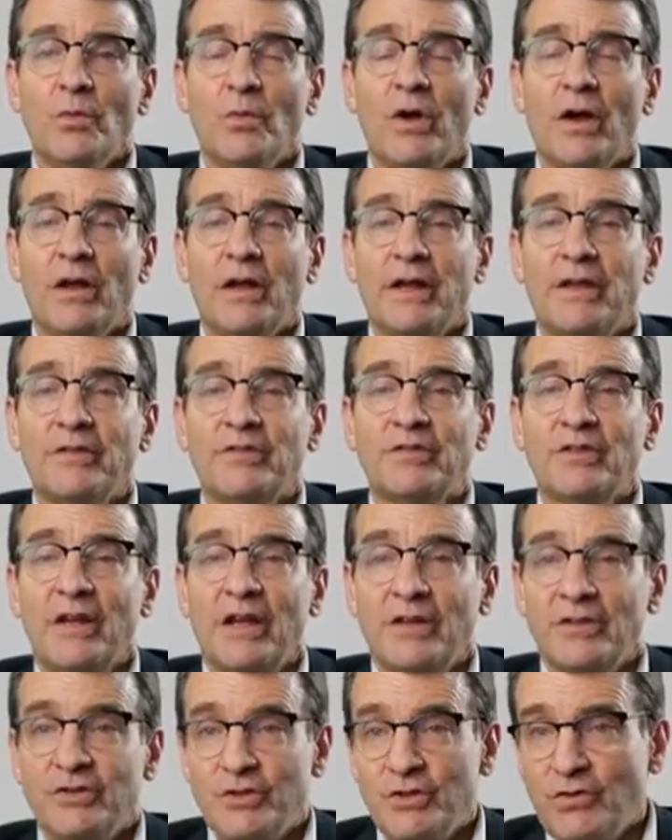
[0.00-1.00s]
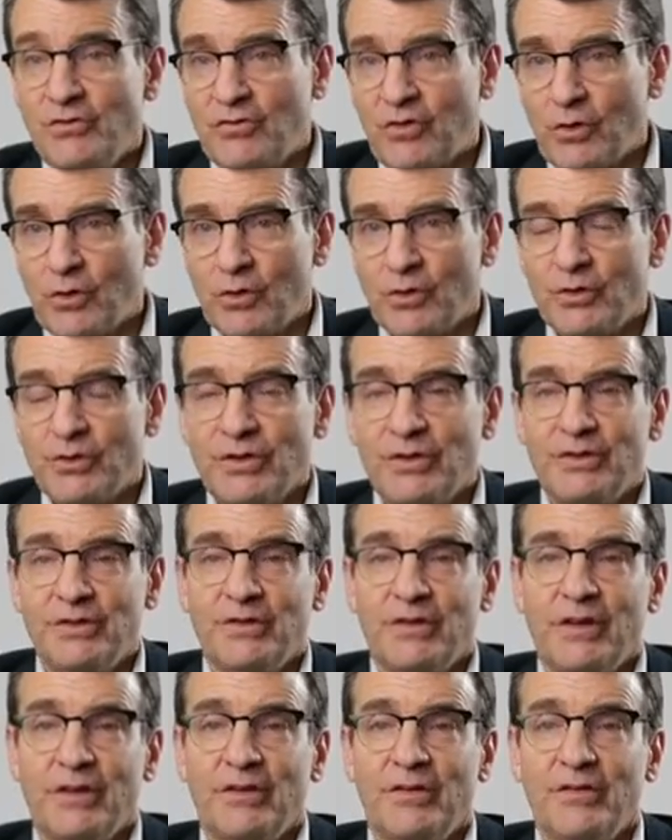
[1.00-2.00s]
Well, as you've heard
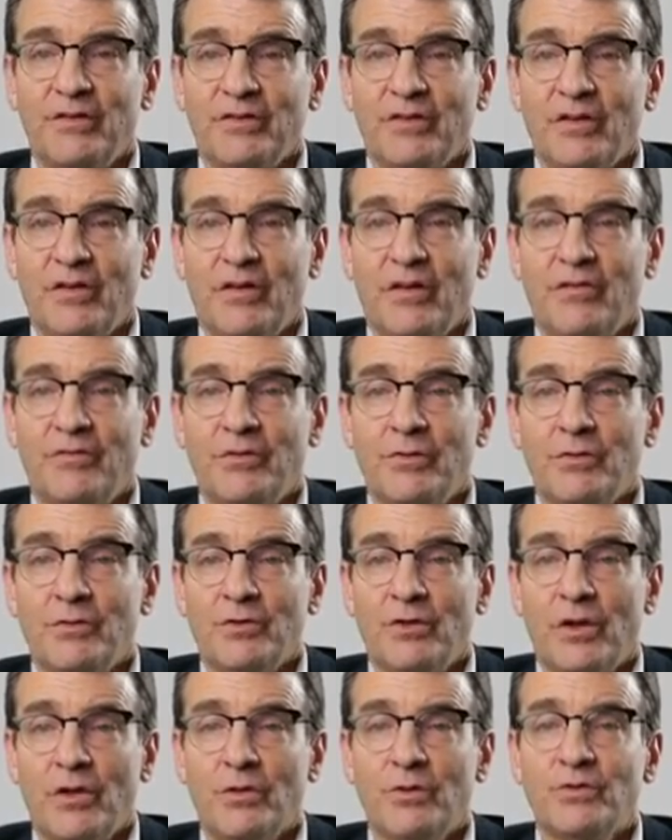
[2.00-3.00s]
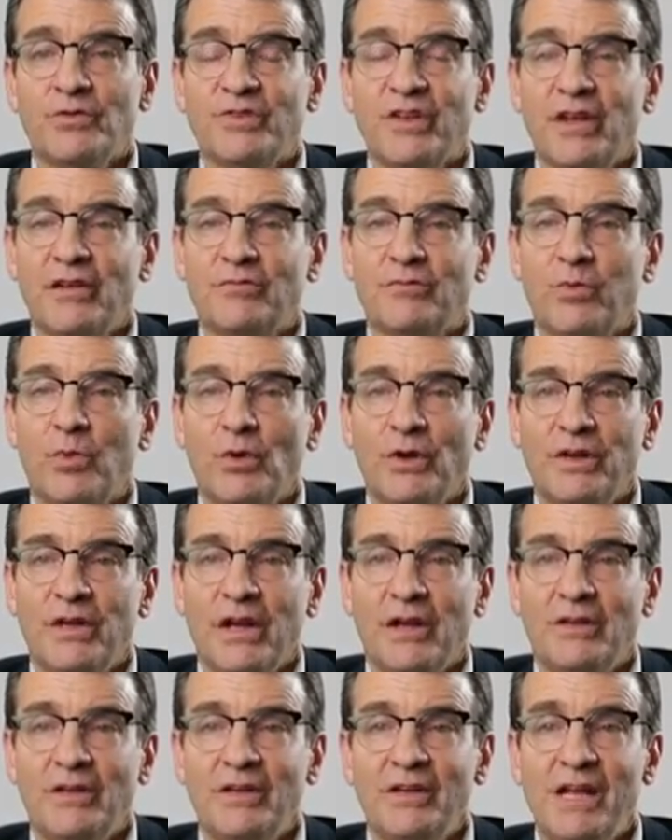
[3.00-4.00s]
and as others have
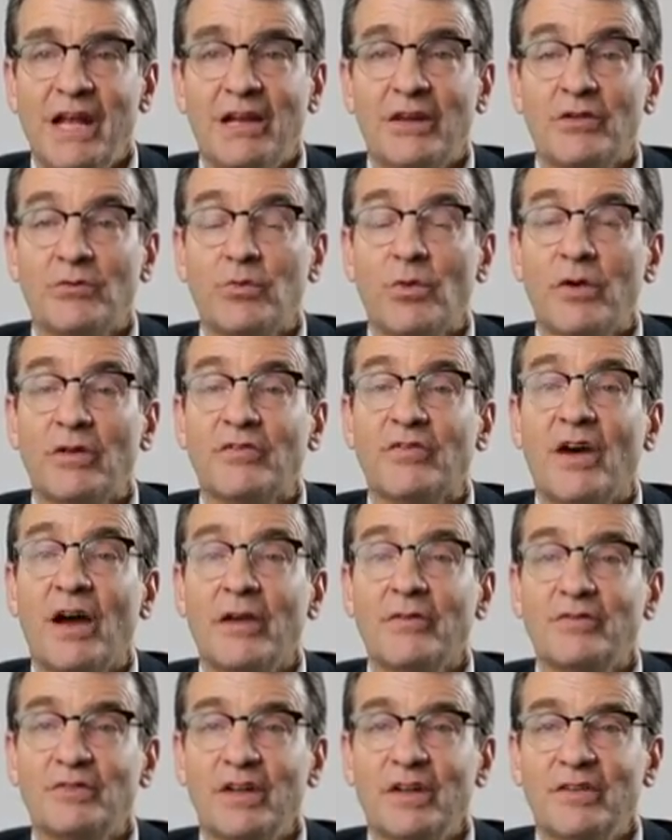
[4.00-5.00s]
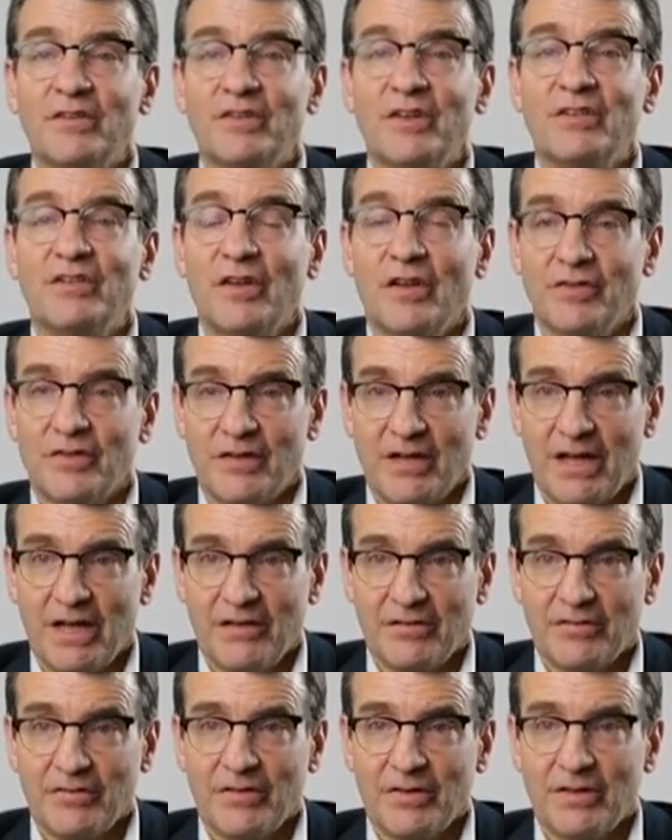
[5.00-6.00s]
pointed out, Indiana is one of 5 states that doesn't
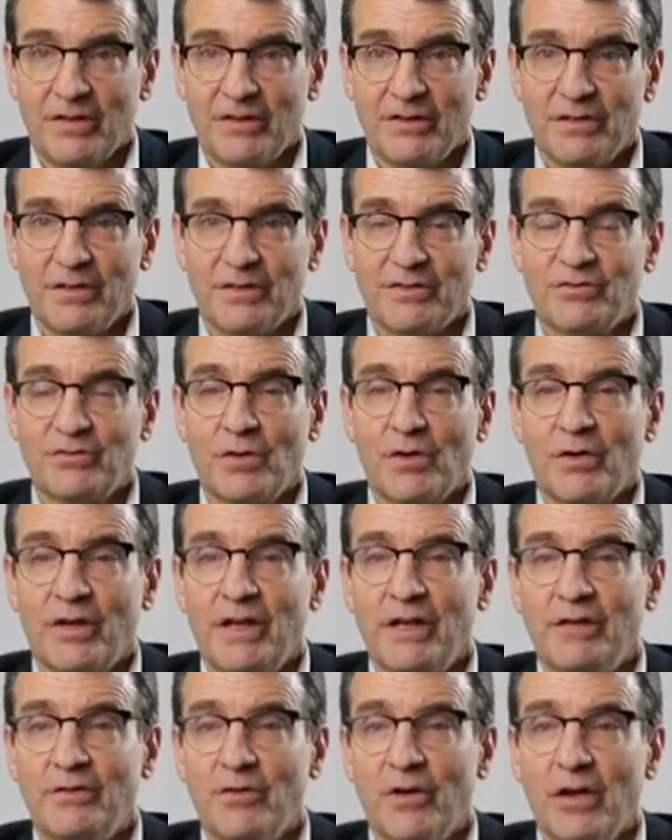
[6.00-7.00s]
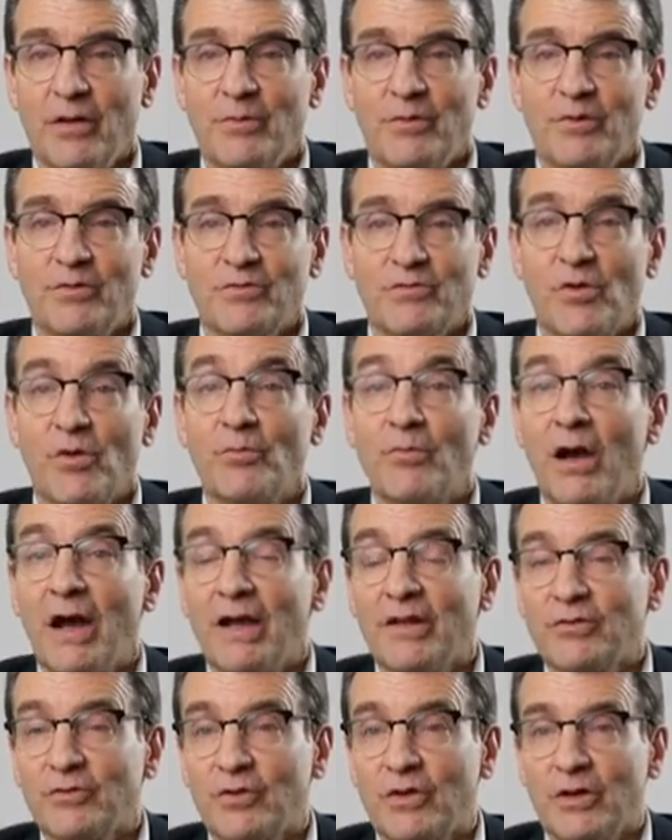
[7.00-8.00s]
have a strong strong
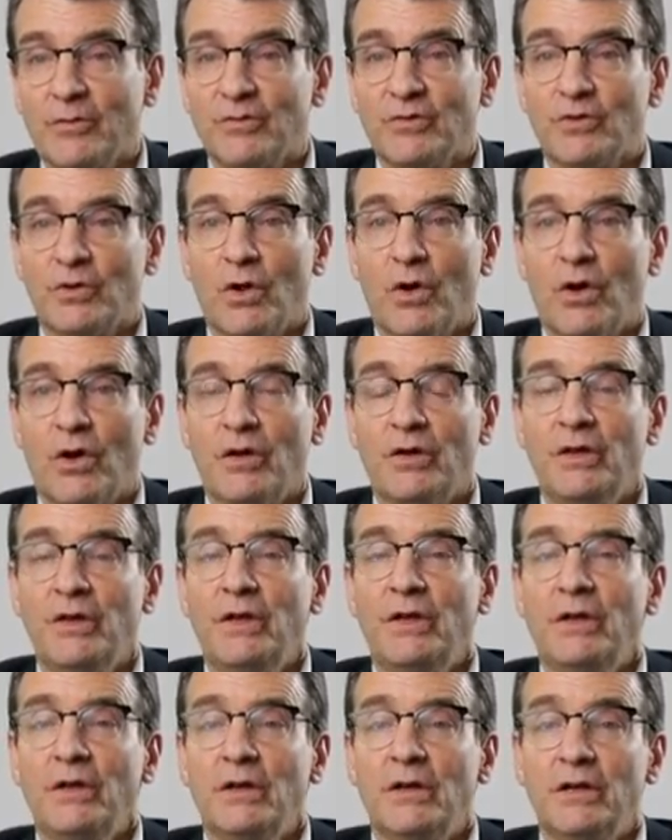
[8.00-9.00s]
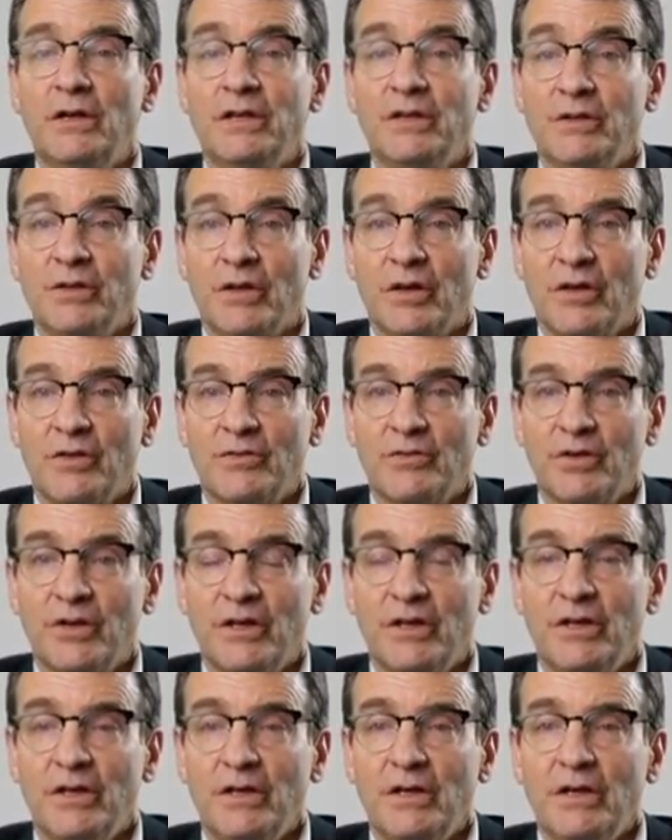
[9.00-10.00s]
bias crimes law in the
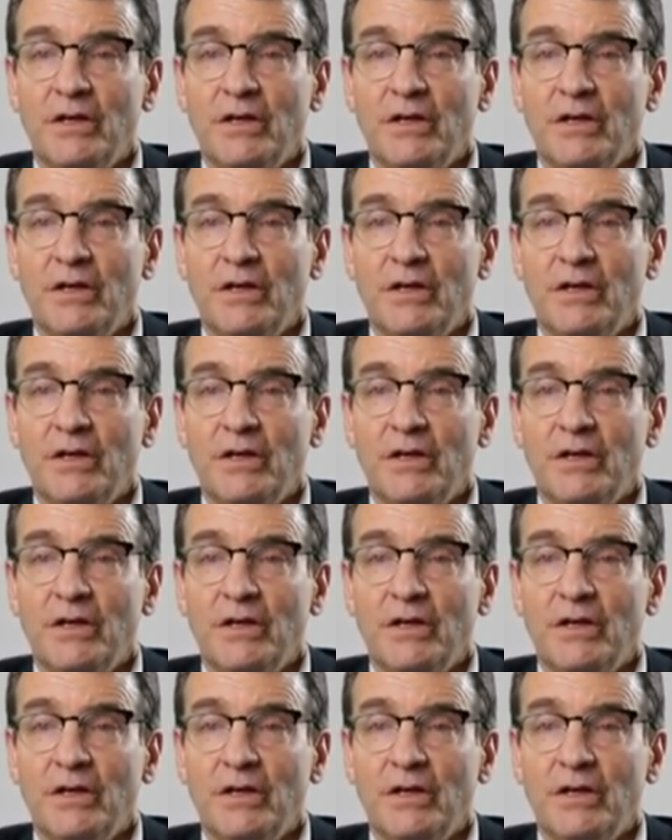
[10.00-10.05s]
country.